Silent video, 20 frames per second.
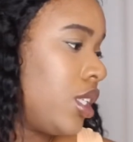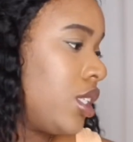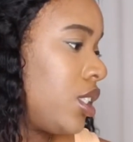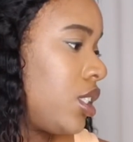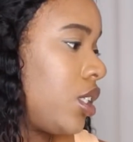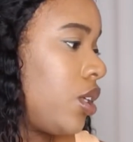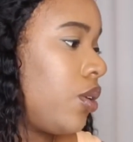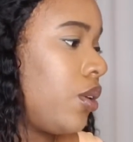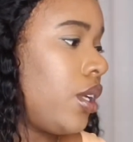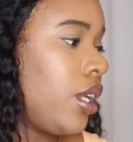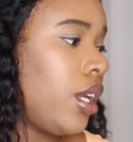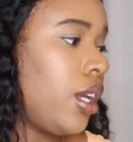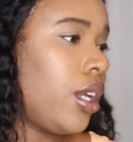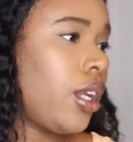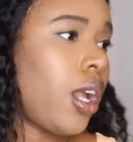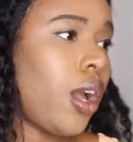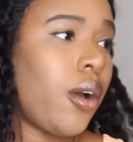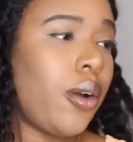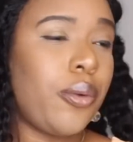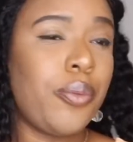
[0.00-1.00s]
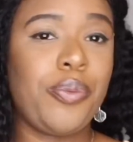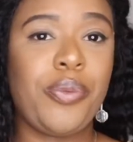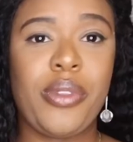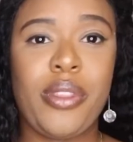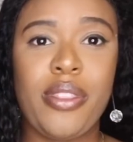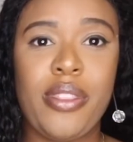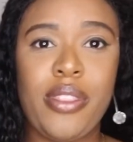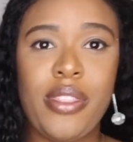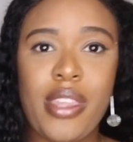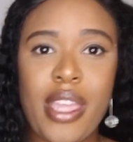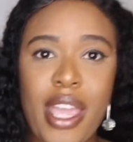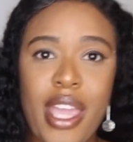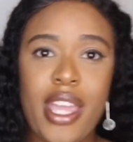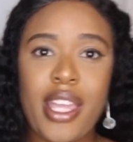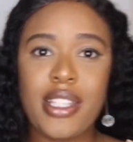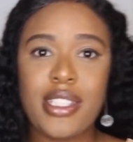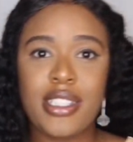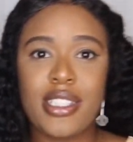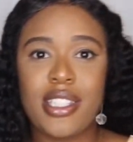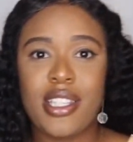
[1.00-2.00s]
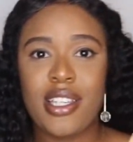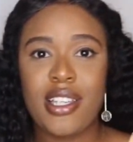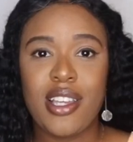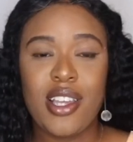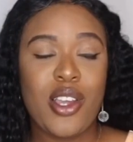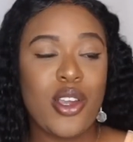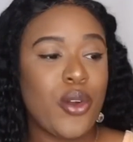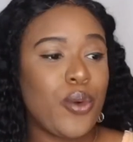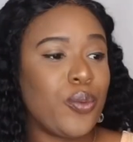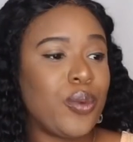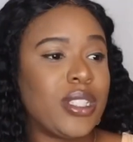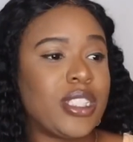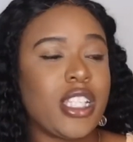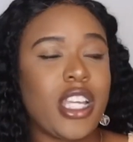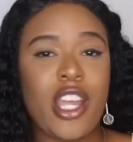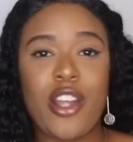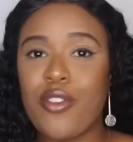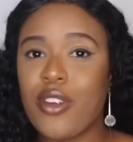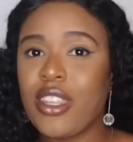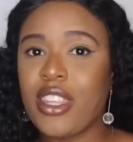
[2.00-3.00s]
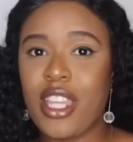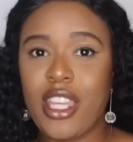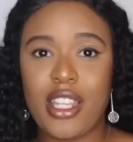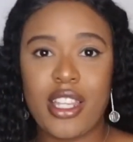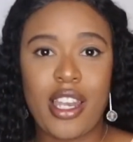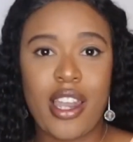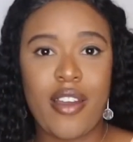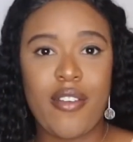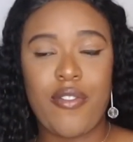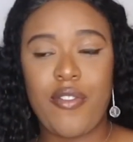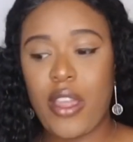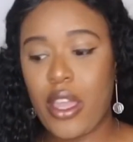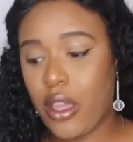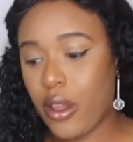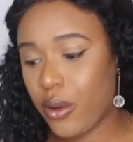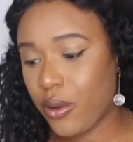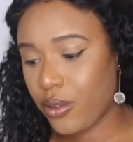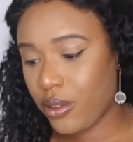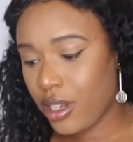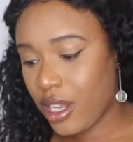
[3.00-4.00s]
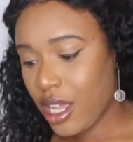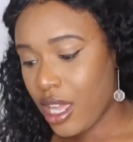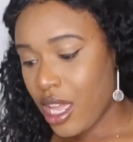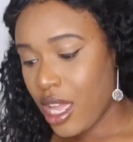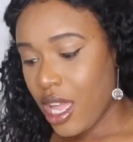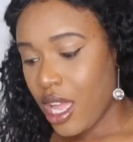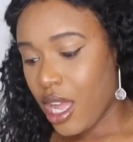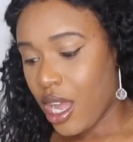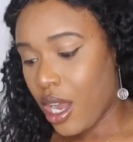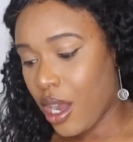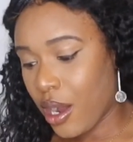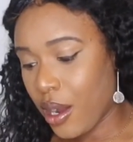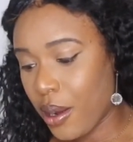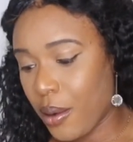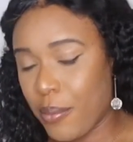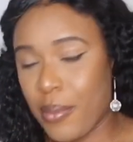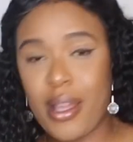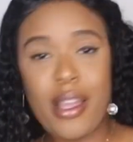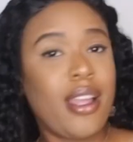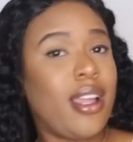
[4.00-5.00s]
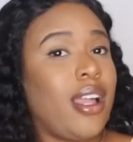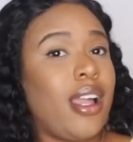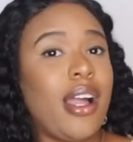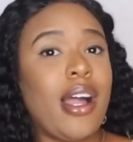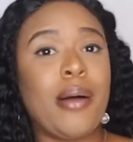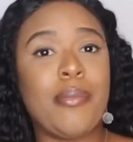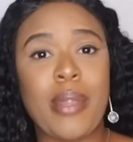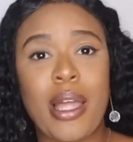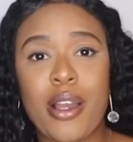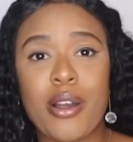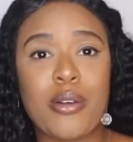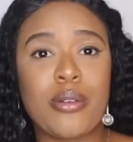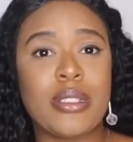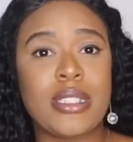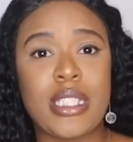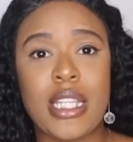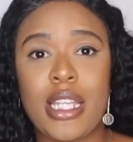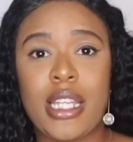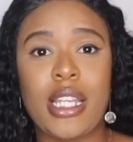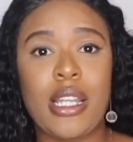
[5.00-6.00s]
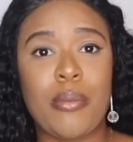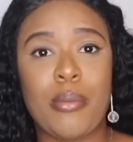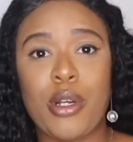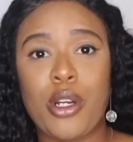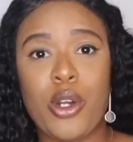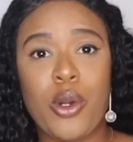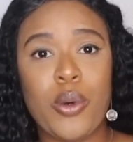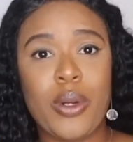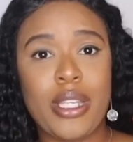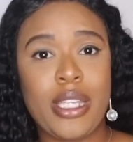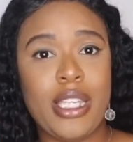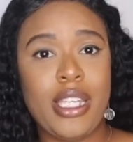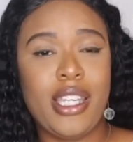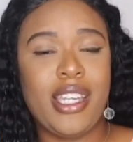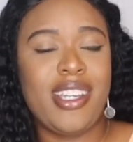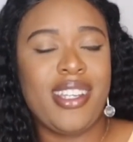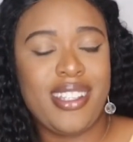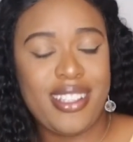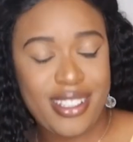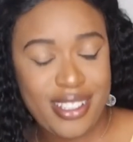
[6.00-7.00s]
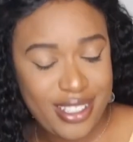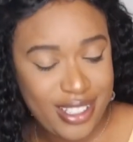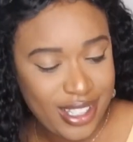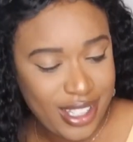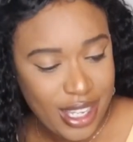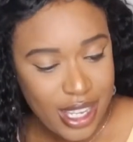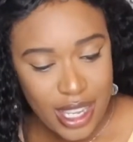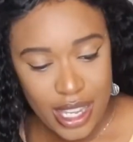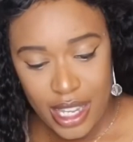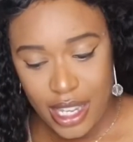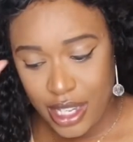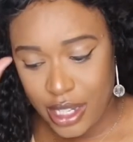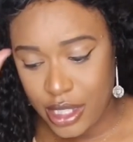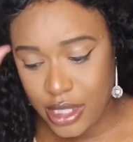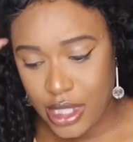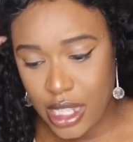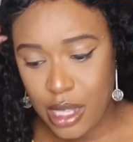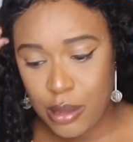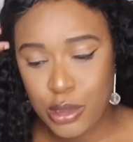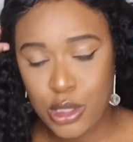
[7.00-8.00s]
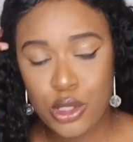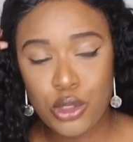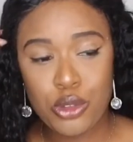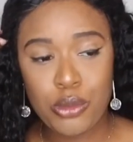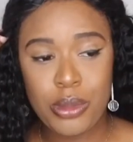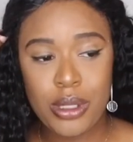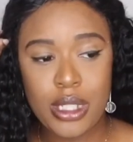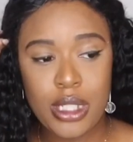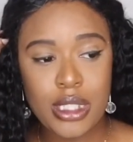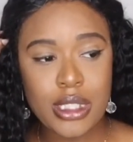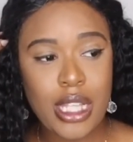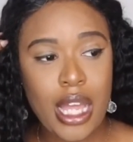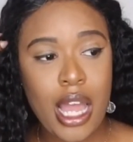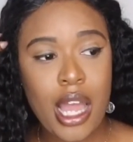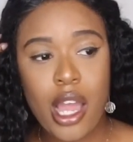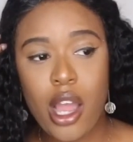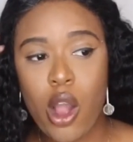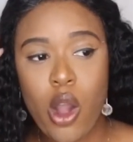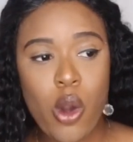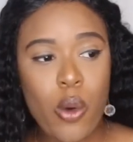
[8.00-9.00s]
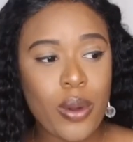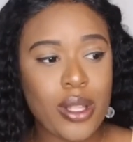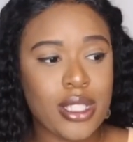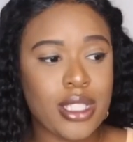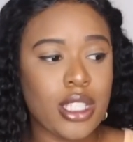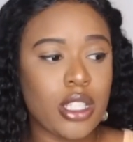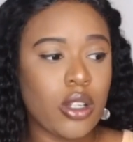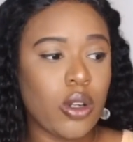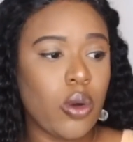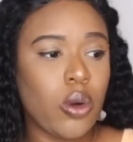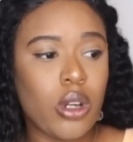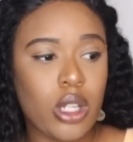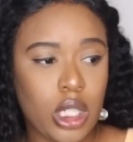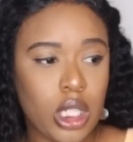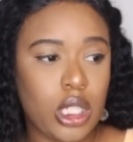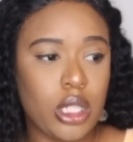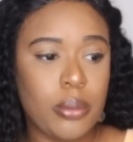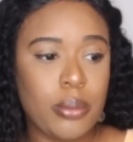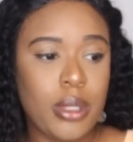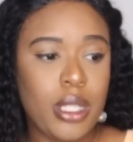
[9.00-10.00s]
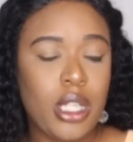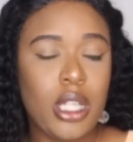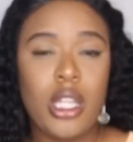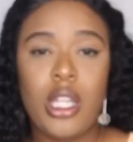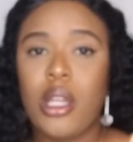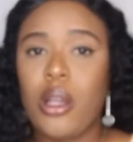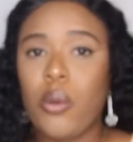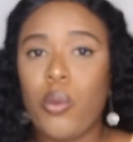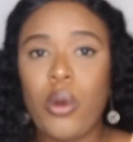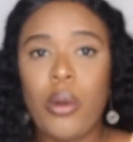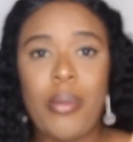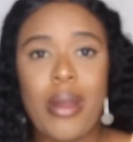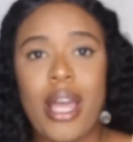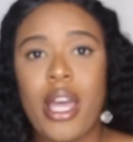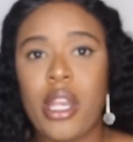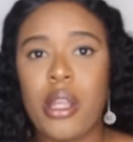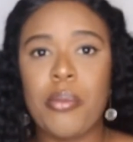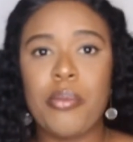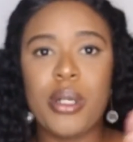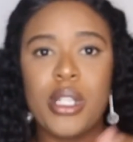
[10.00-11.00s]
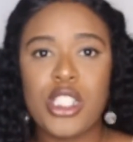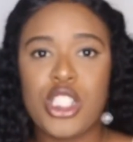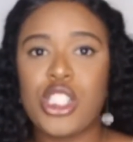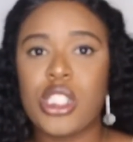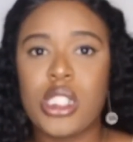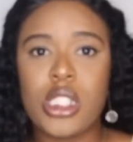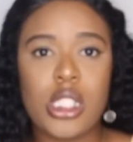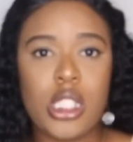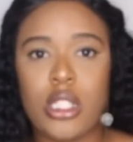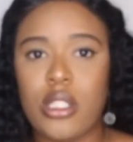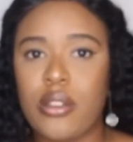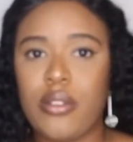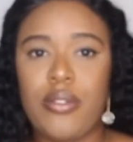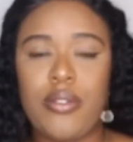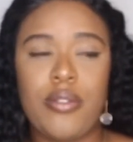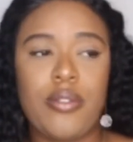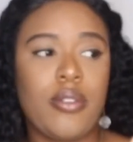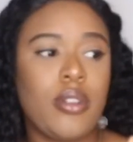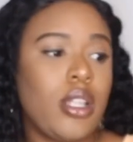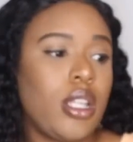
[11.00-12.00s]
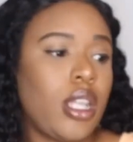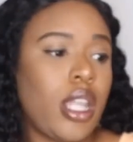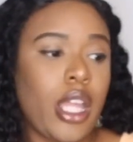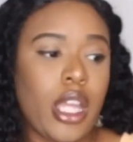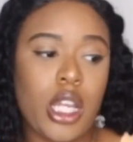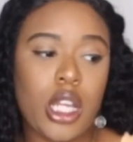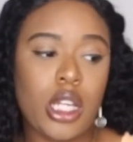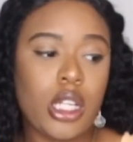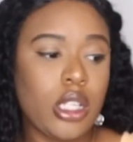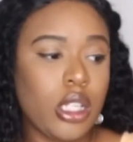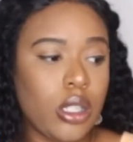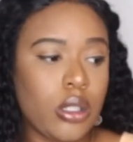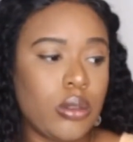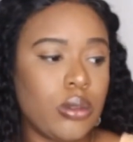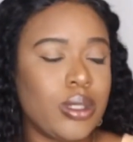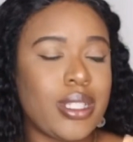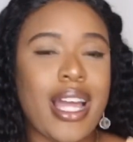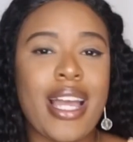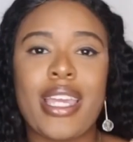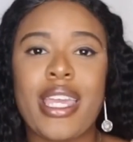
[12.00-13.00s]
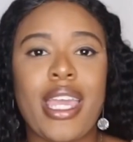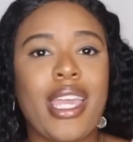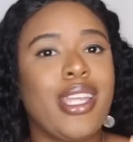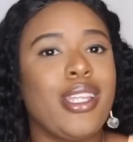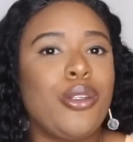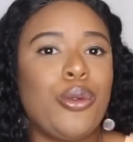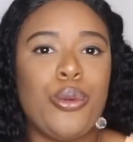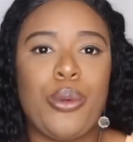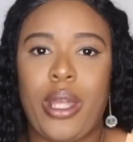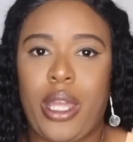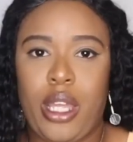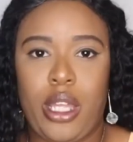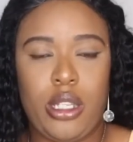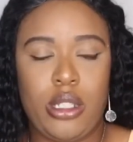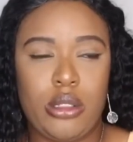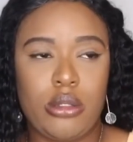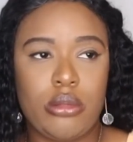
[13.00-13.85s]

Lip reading: So yeah, y'all, that was everything that I found. I'm not gonna say that I'm gonna go again anytime soon, because I always get caught up with buying a bunch of stuff, like clothes. I can't do that.